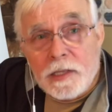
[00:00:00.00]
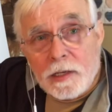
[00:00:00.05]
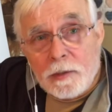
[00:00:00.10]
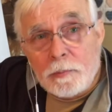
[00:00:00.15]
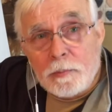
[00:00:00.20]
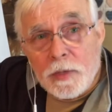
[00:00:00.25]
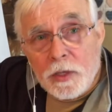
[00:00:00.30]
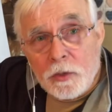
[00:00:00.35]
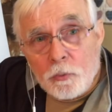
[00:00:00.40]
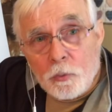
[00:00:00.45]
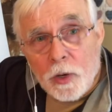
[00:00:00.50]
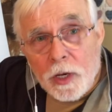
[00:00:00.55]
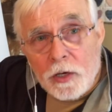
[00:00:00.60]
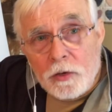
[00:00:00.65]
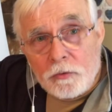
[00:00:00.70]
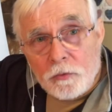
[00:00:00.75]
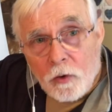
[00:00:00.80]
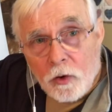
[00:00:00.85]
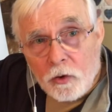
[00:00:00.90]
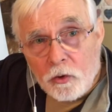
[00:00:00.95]
a mid-range
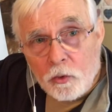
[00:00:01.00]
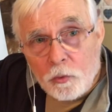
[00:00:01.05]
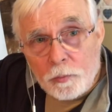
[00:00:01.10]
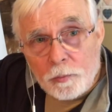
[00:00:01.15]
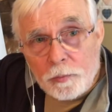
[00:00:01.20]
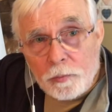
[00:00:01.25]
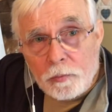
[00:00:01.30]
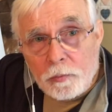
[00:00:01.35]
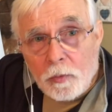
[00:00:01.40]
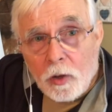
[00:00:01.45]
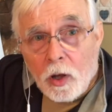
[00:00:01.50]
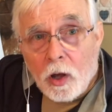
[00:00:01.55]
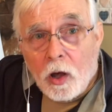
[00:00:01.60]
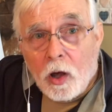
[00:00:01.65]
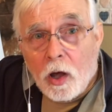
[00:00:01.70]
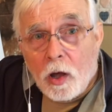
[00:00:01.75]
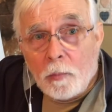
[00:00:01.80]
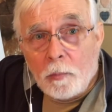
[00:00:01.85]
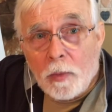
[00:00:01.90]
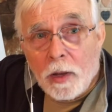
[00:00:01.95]
volume
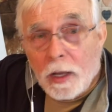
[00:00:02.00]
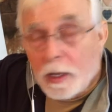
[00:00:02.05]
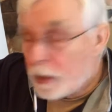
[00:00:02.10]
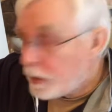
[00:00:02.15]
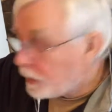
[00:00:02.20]
on my